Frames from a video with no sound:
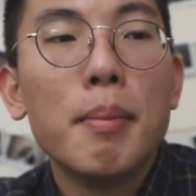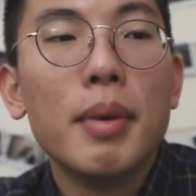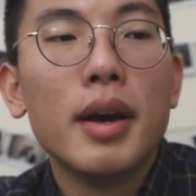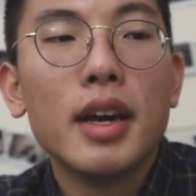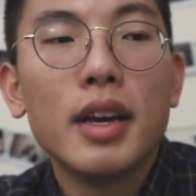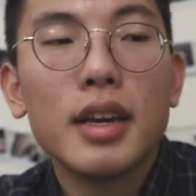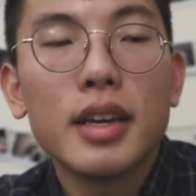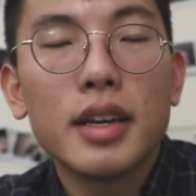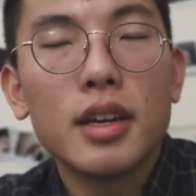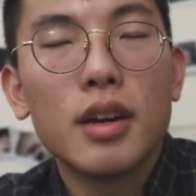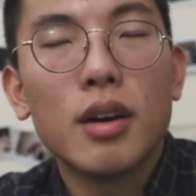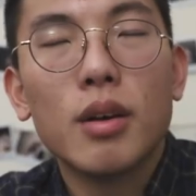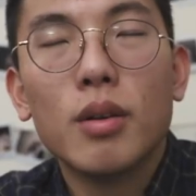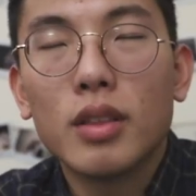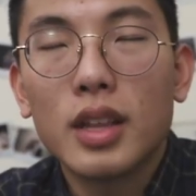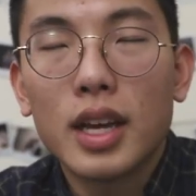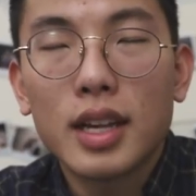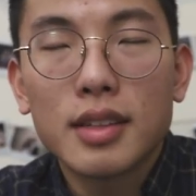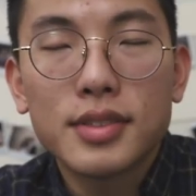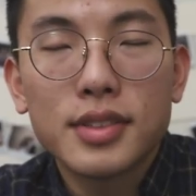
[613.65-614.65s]
but
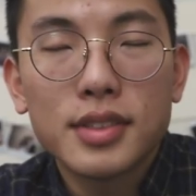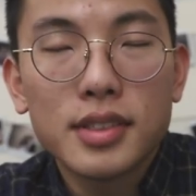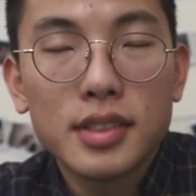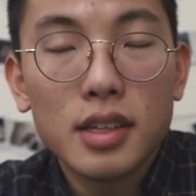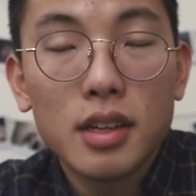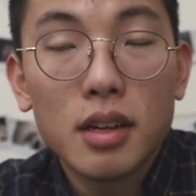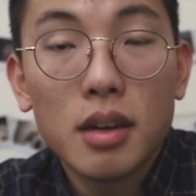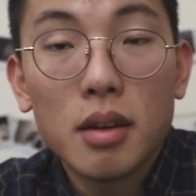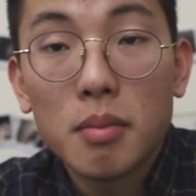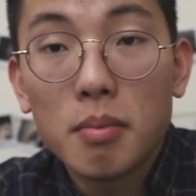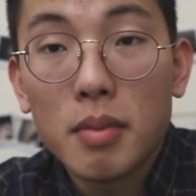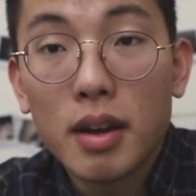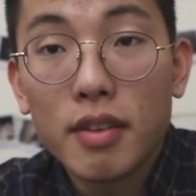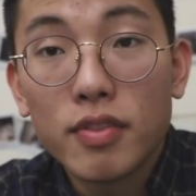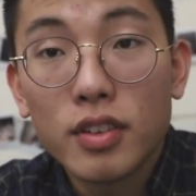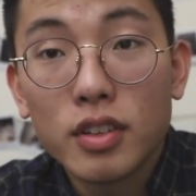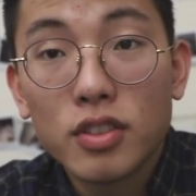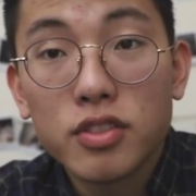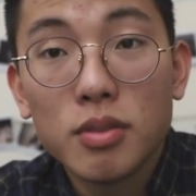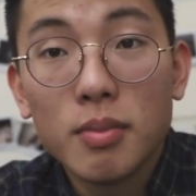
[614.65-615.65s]
that's my
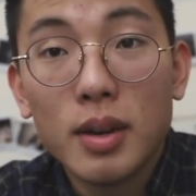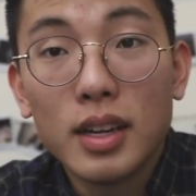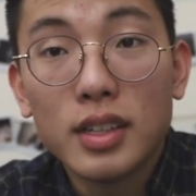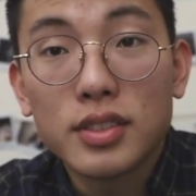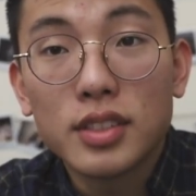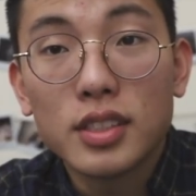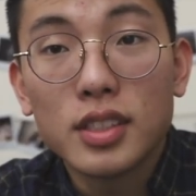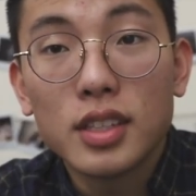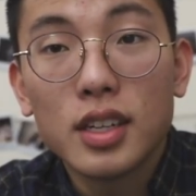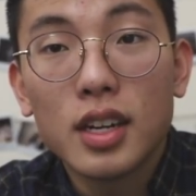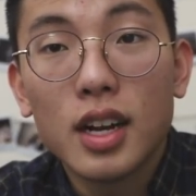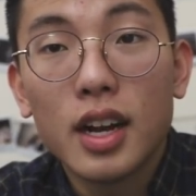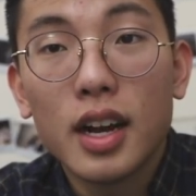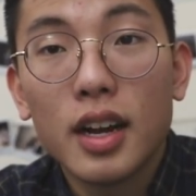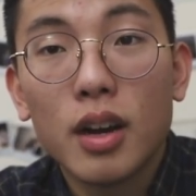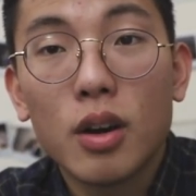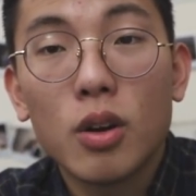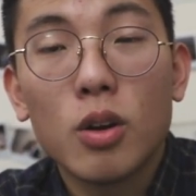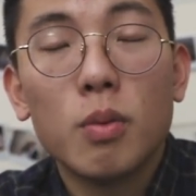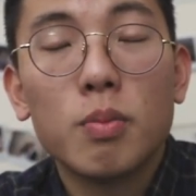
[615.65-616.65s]
first semester.
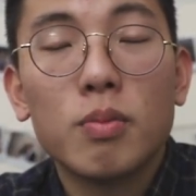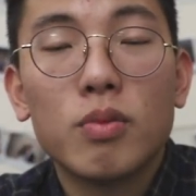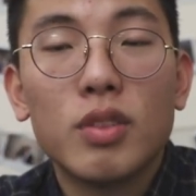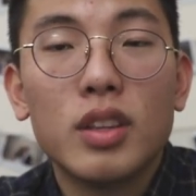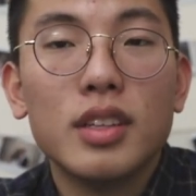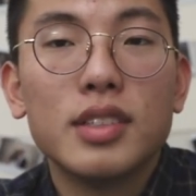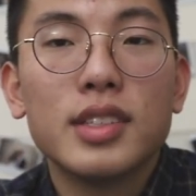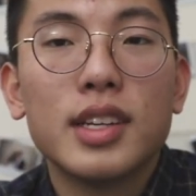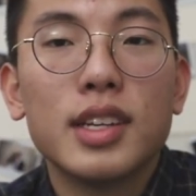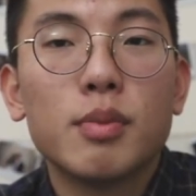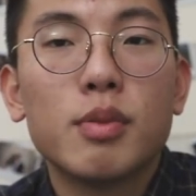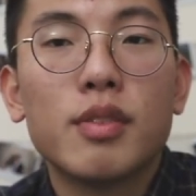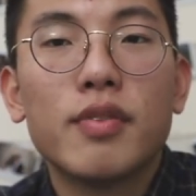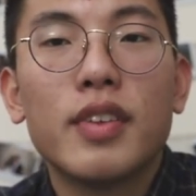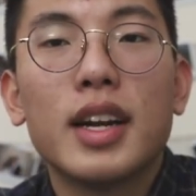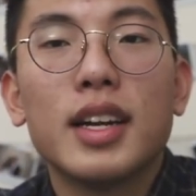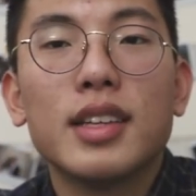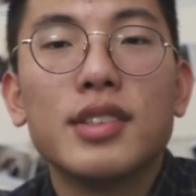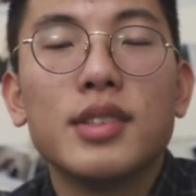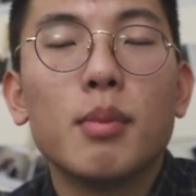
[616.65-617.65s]
I hope this has
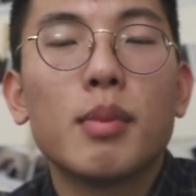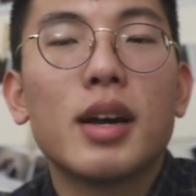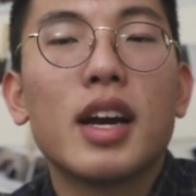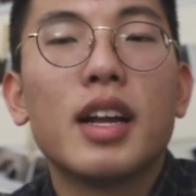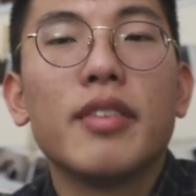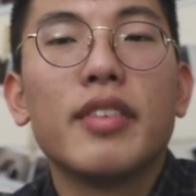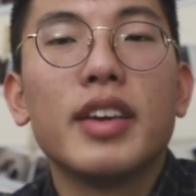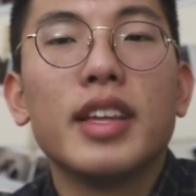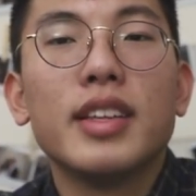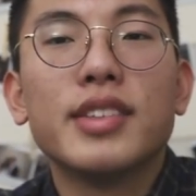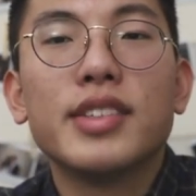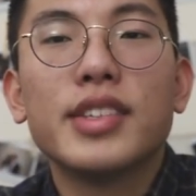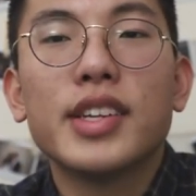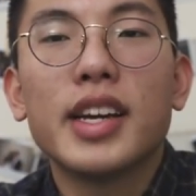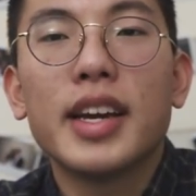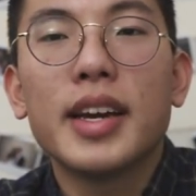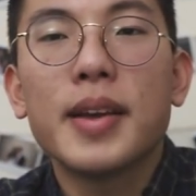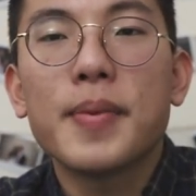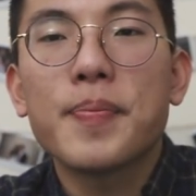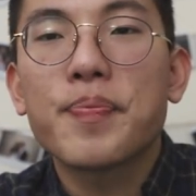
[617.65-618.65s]
provided some kind of
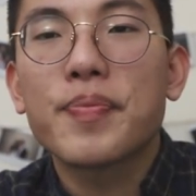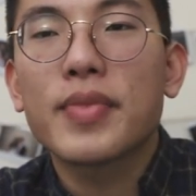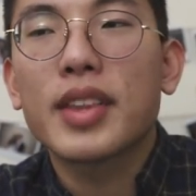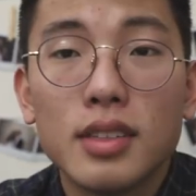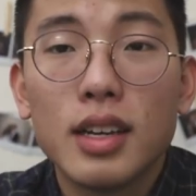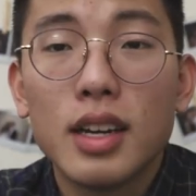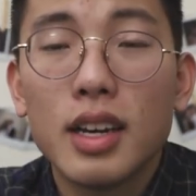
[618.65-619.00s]
insight.